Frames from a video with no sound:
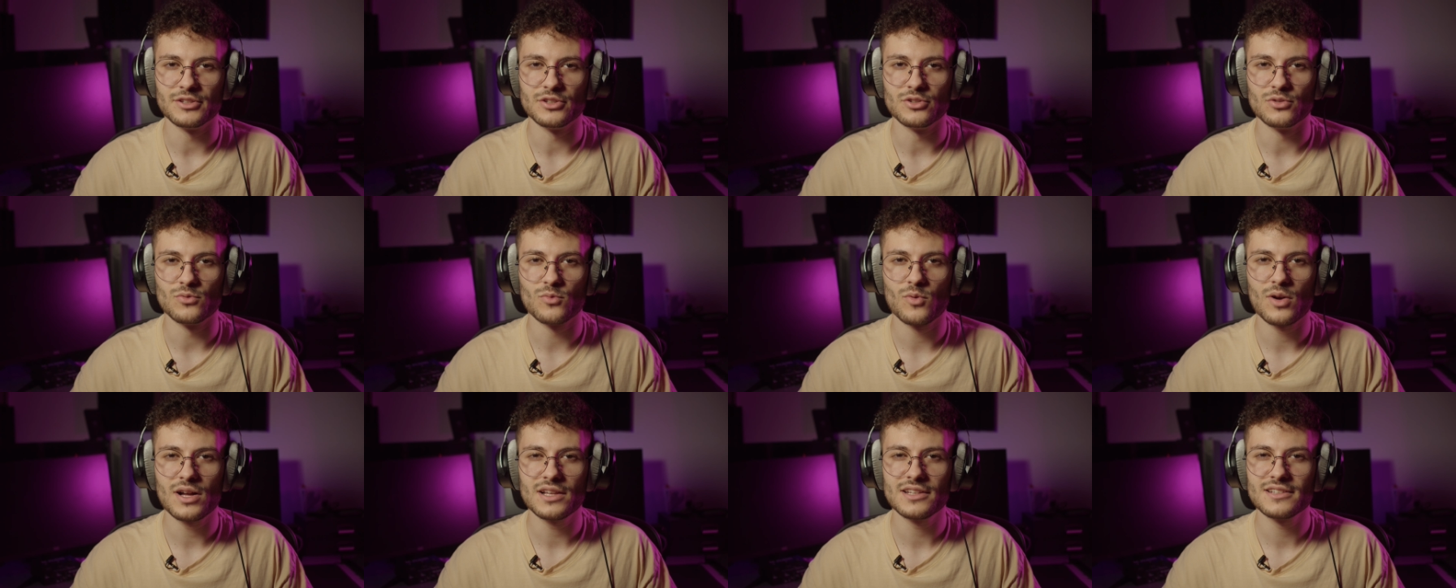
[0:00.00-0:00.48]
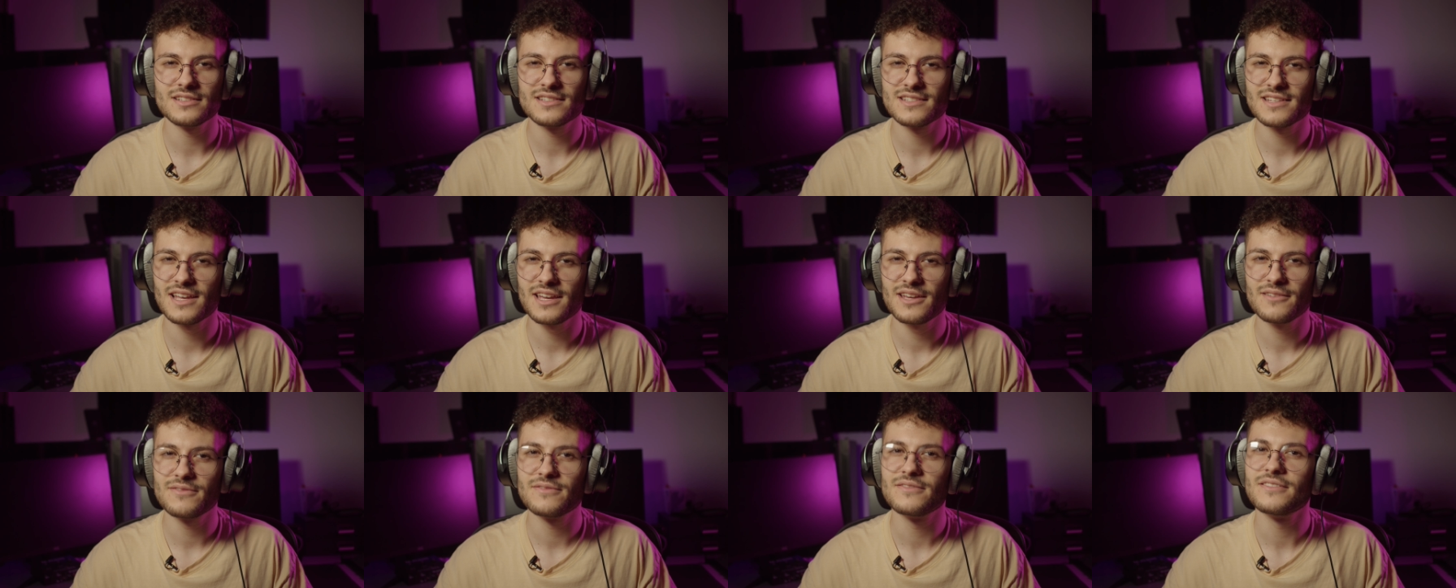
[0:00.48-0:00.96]
your wallet
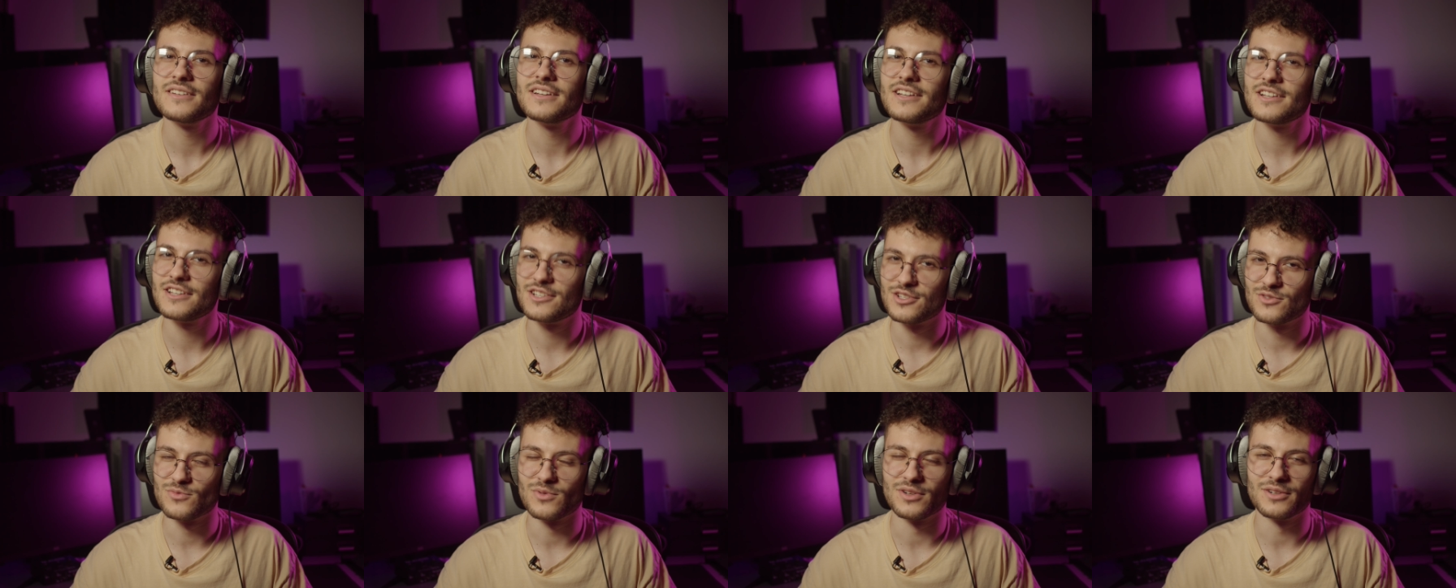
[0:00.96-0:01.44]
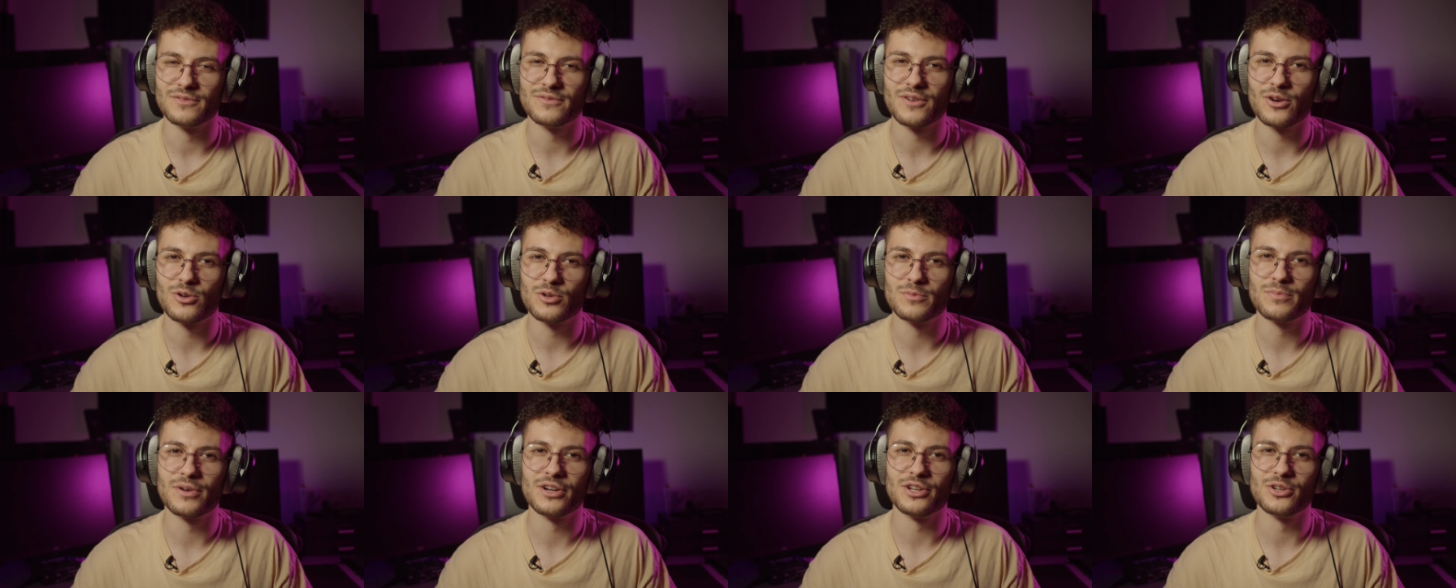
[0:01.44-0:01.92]
safe is one of
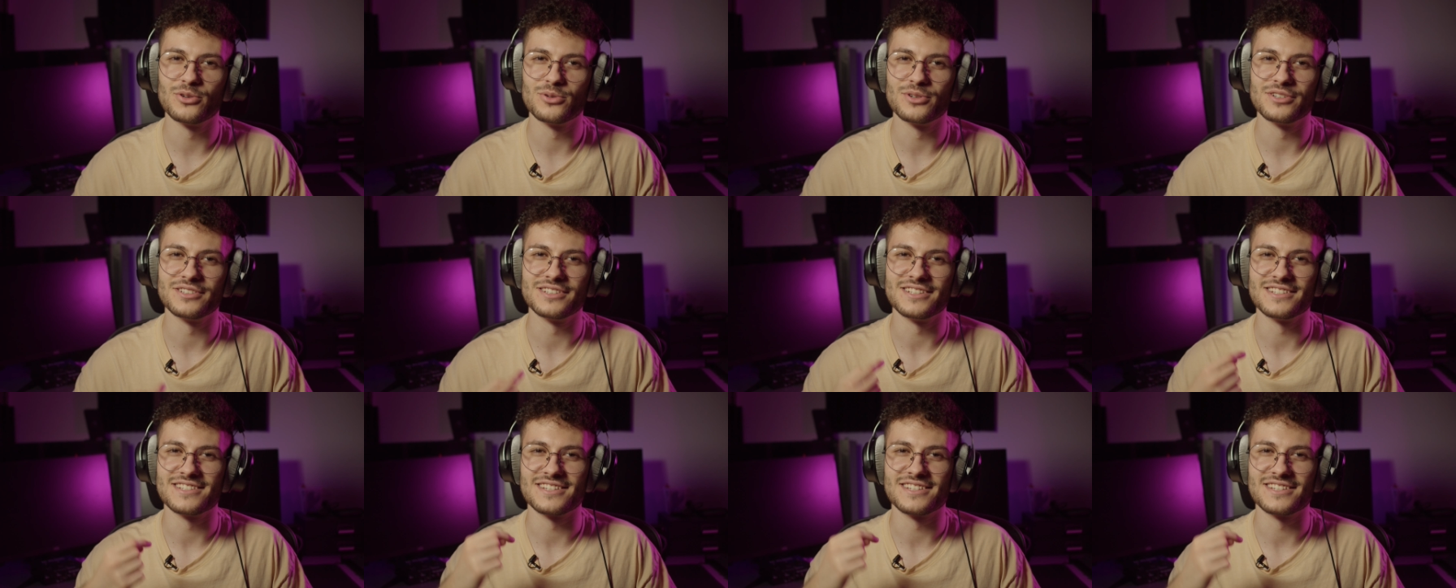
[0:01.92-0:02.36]
our priorities